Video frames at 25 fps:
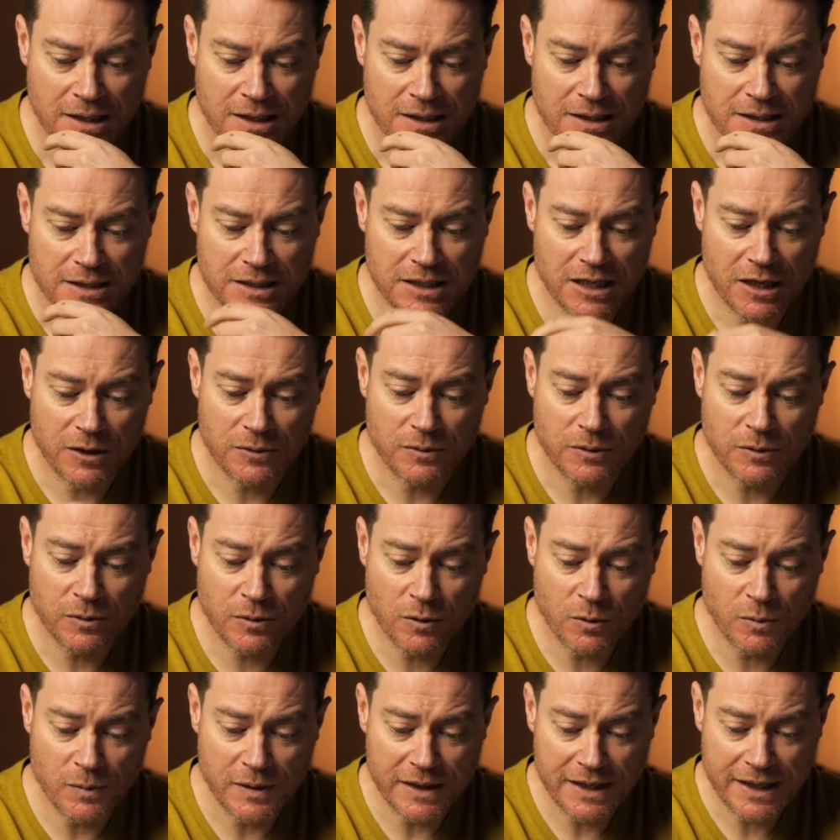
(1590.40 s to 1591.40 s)
So
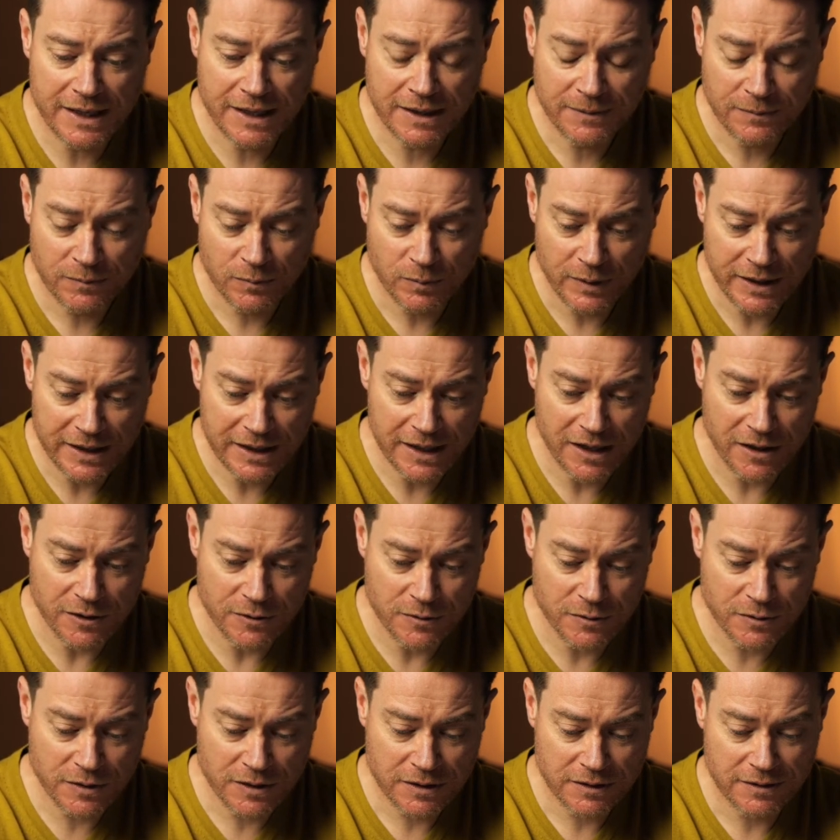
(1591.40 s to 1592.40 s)
normally we
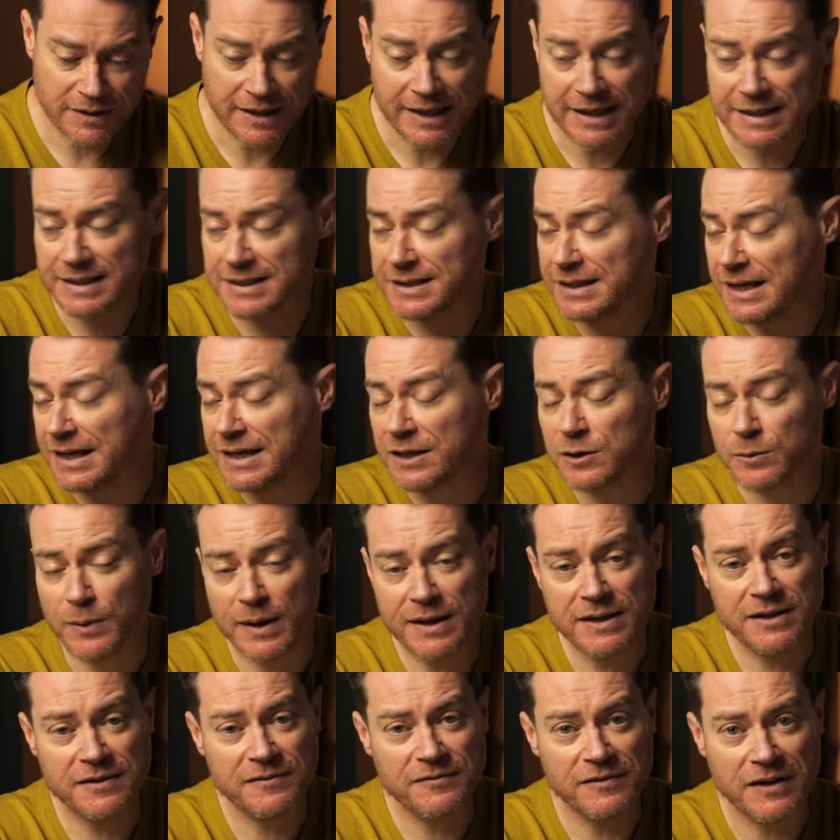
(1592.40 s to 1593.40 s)
load at say
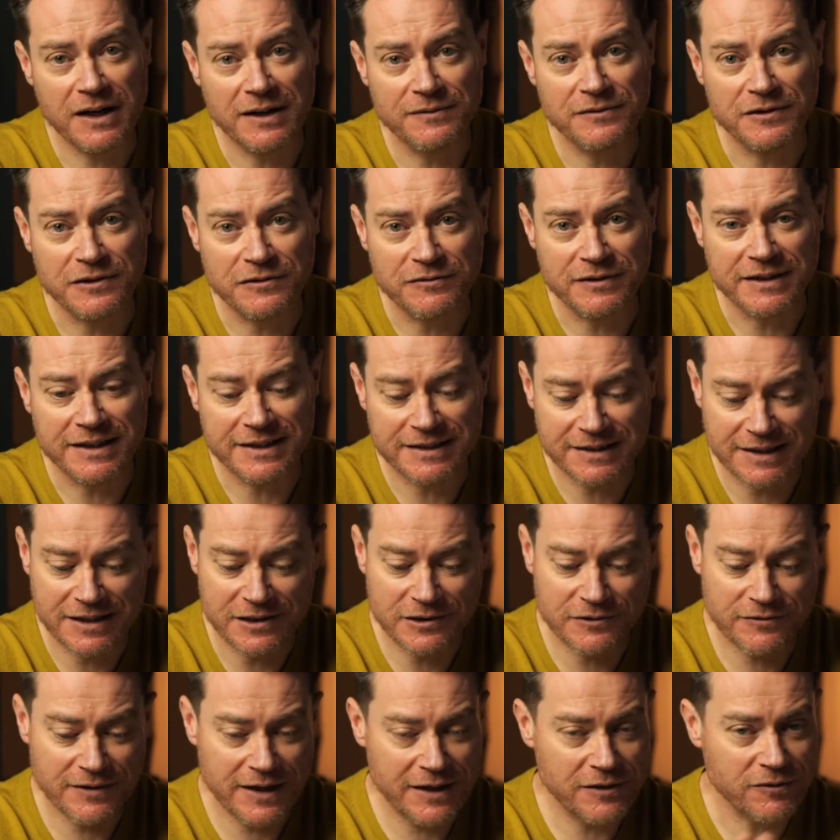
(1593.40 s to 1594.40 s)
25 degrees
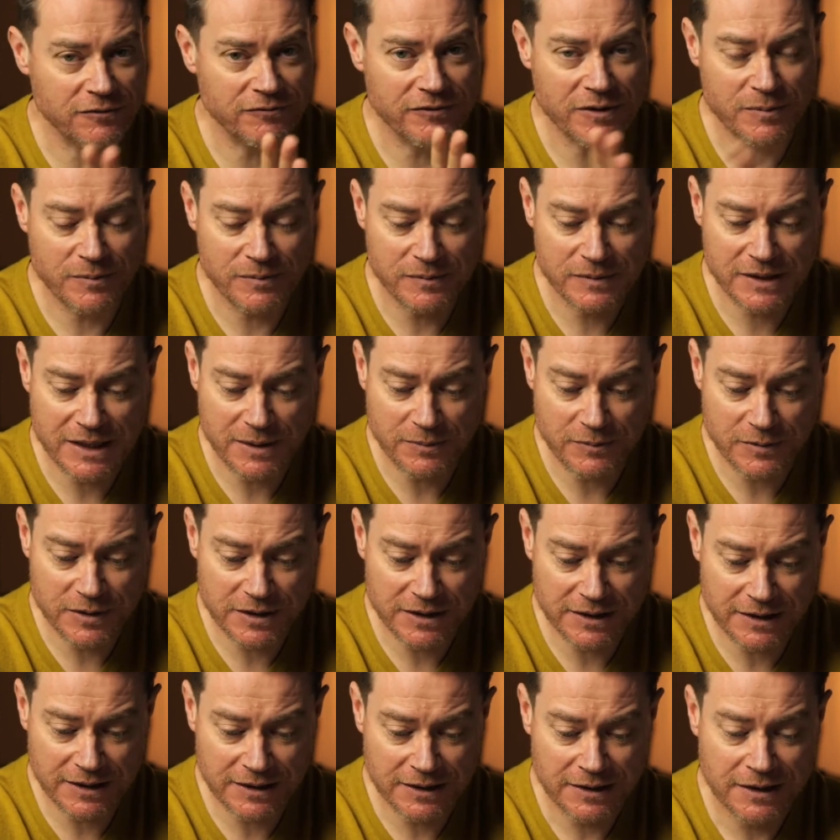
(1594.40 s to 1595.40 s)
centigrade or room
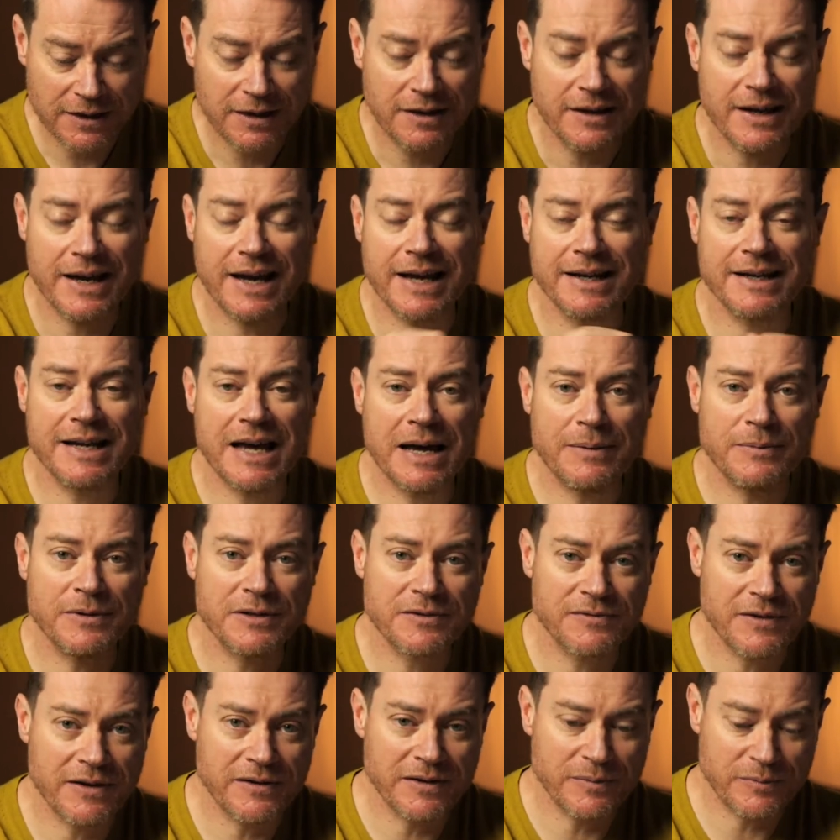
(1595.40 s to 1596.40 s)
temperature and
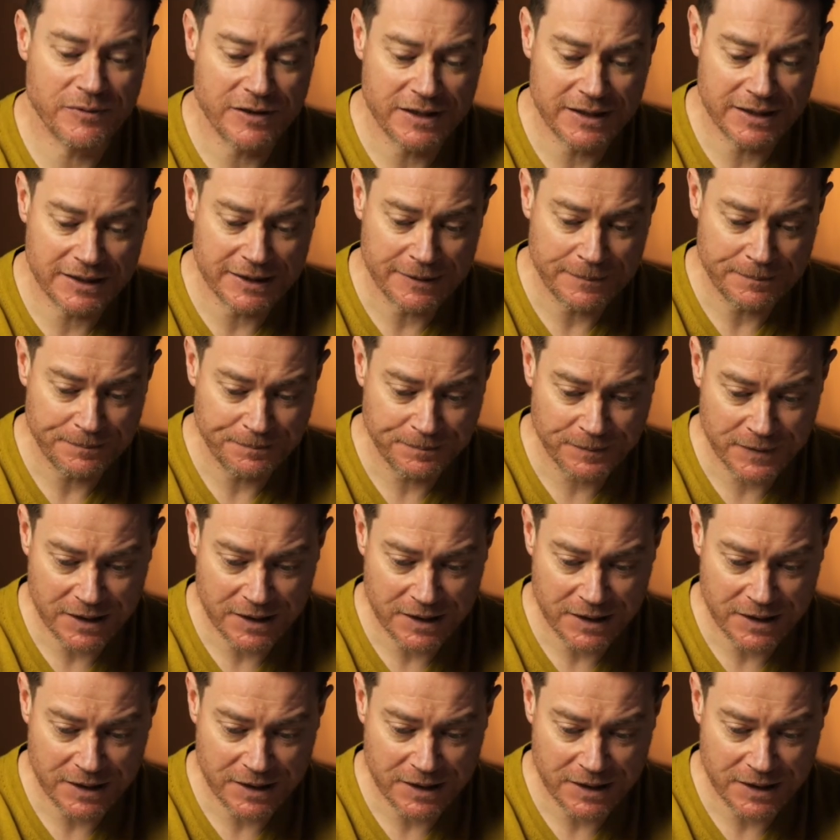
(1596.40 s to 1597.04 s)
atmospheric pressure.